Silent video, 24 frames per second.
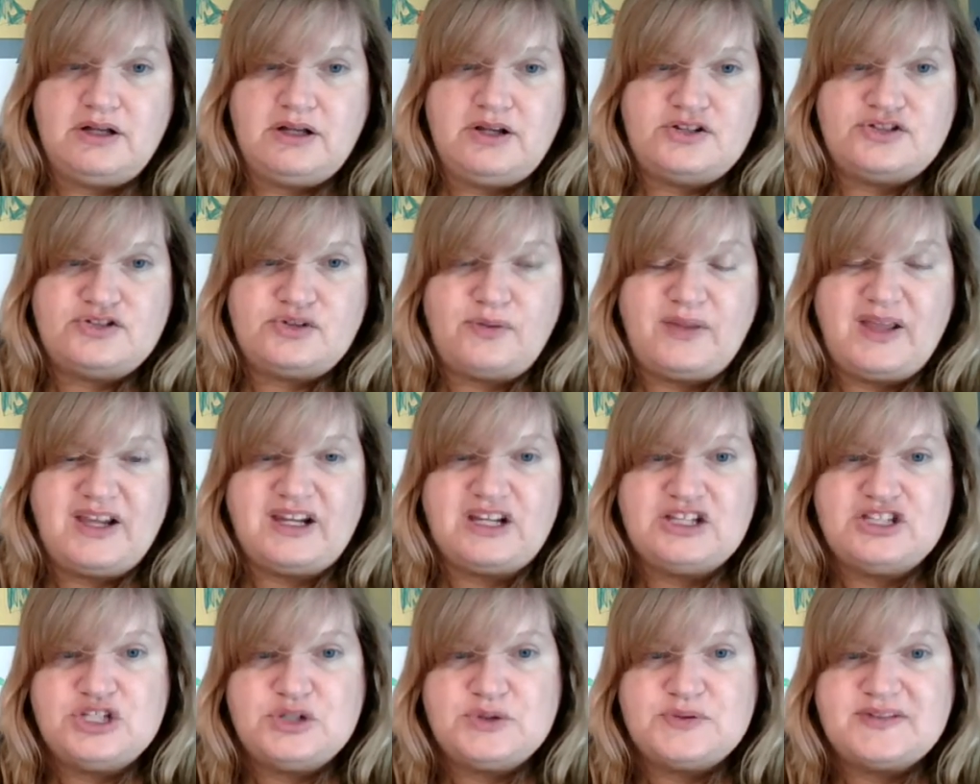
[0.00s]
So they
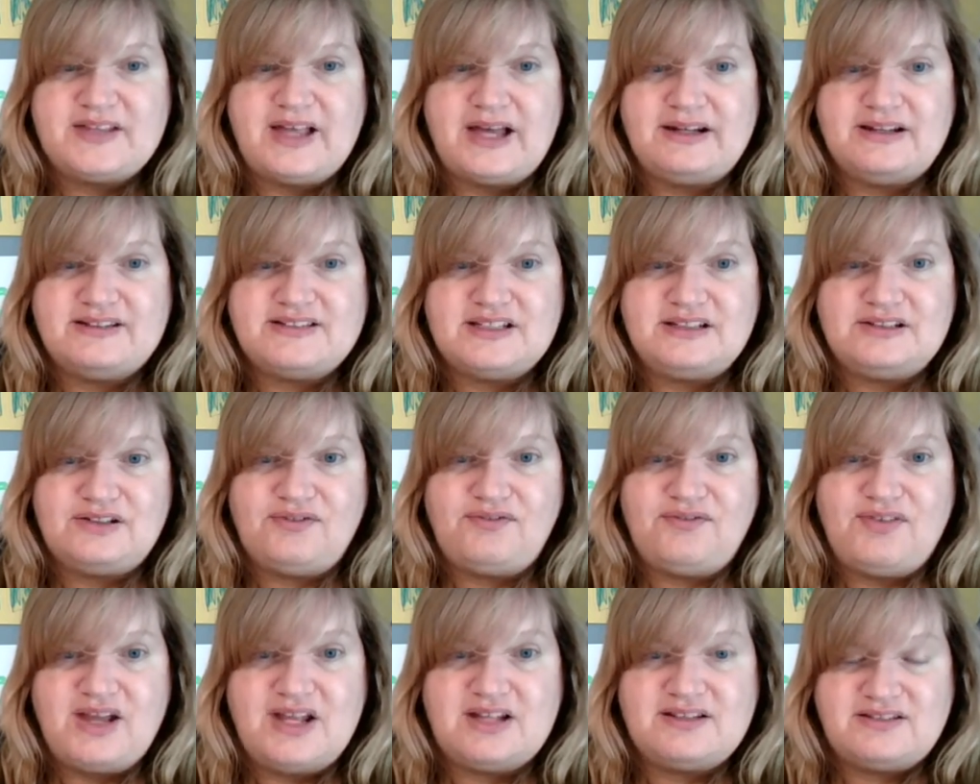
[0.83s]
can use that as a
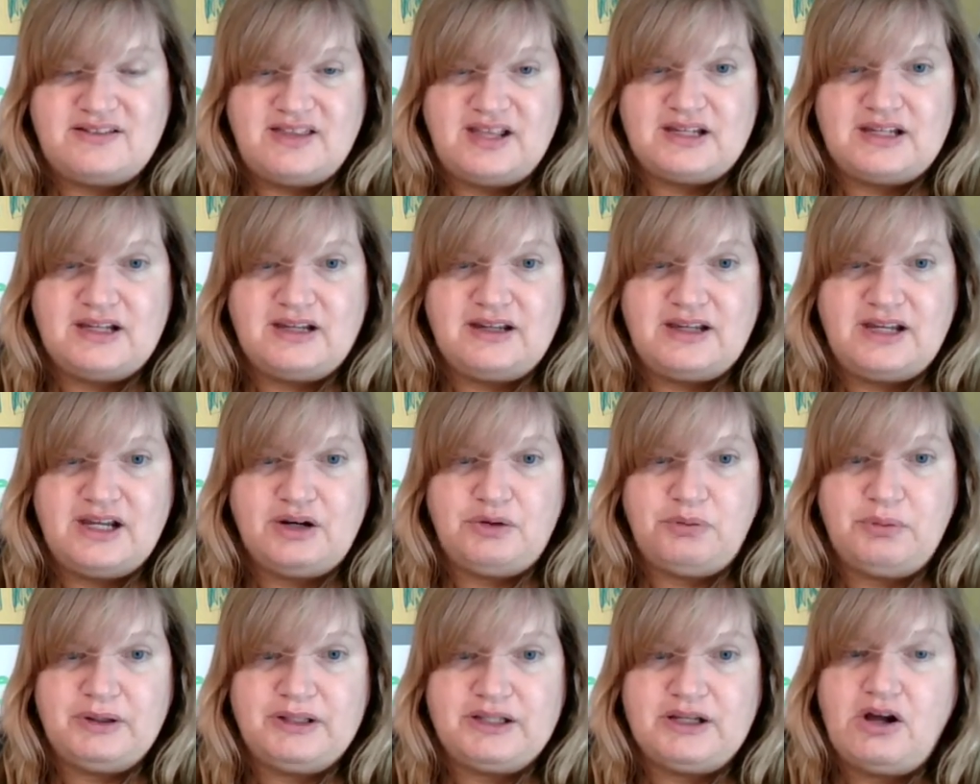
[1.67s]
defense. They can kick
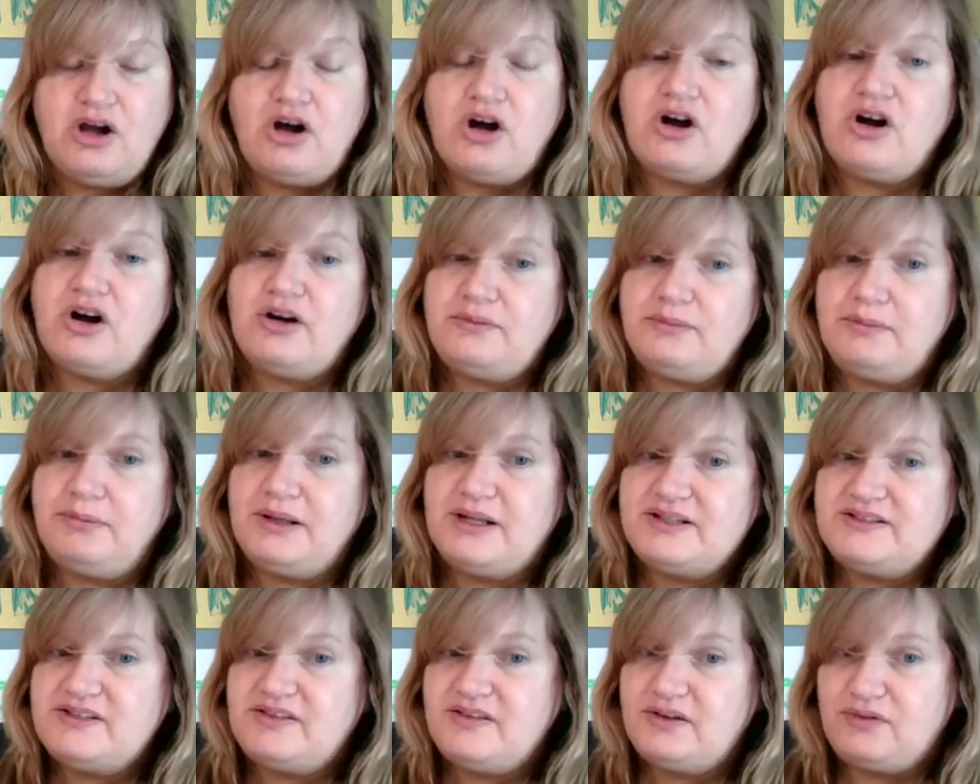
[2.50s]
really hard,
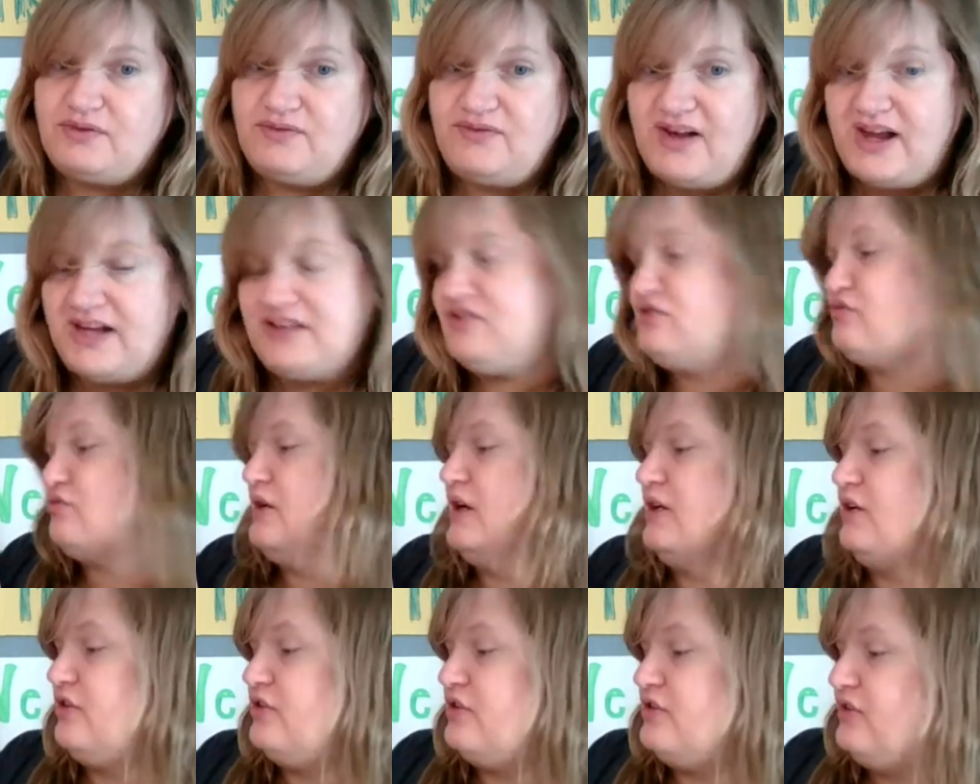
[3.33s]
plus they're fast
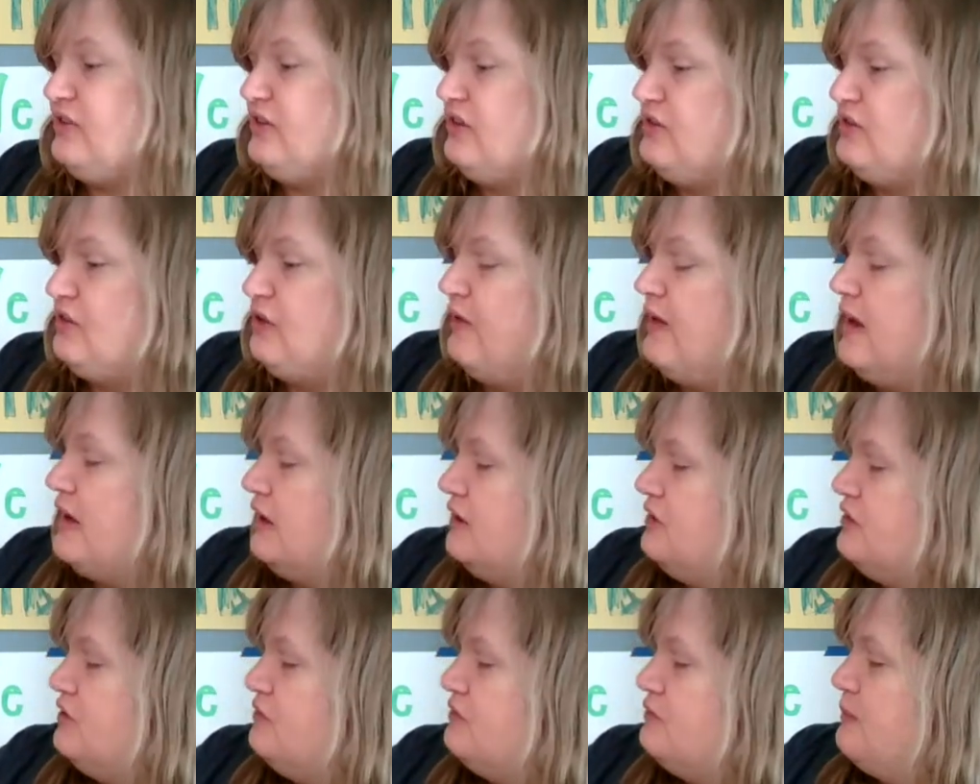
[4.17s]
runners. So they
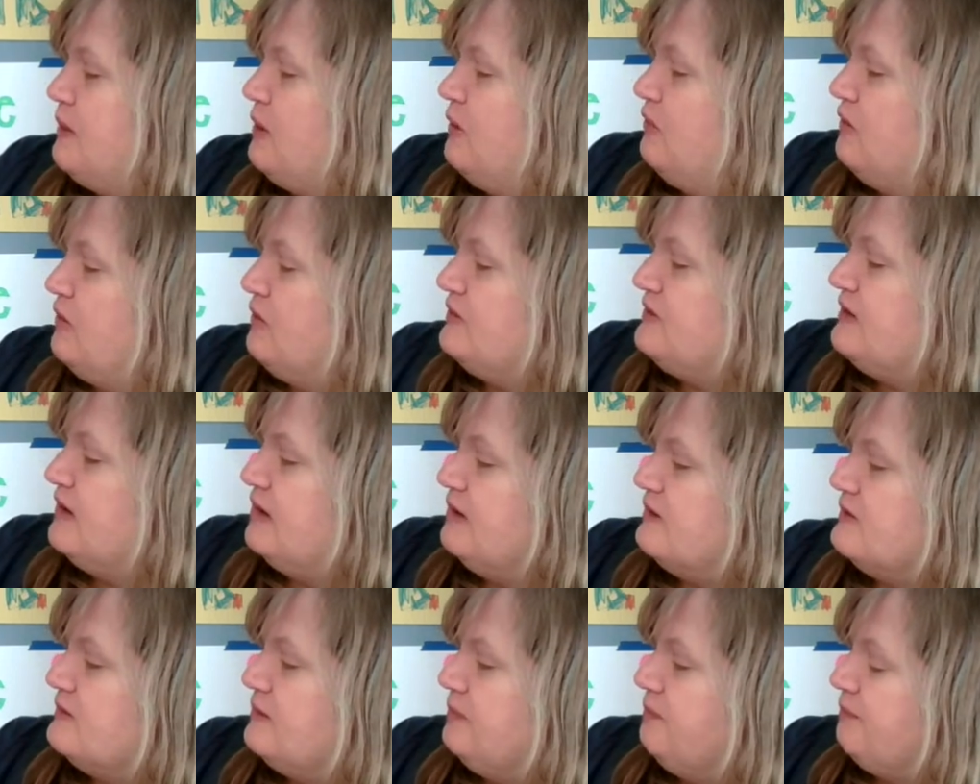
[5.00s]
can use both those
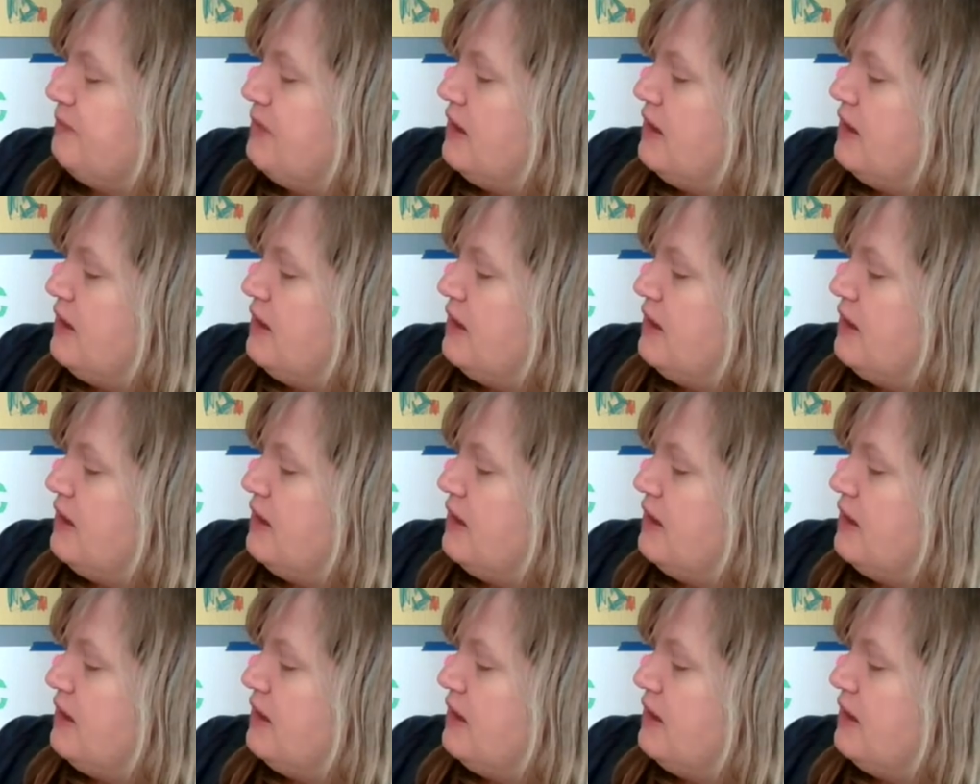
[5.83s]
things.